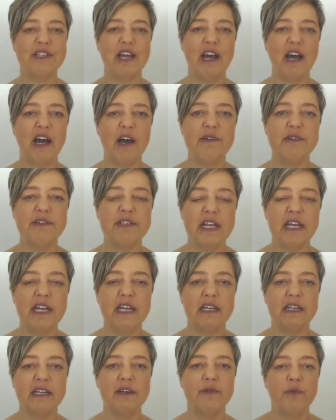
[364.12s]
How is
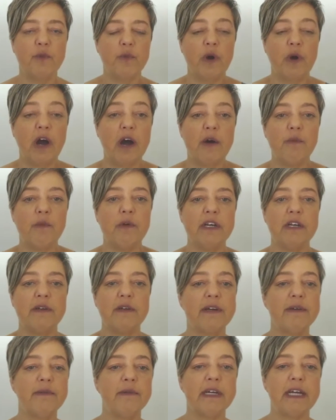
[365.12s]
that?
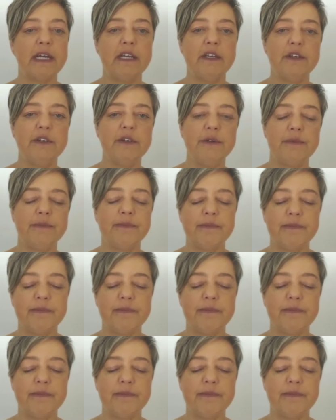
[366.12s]
What can you do?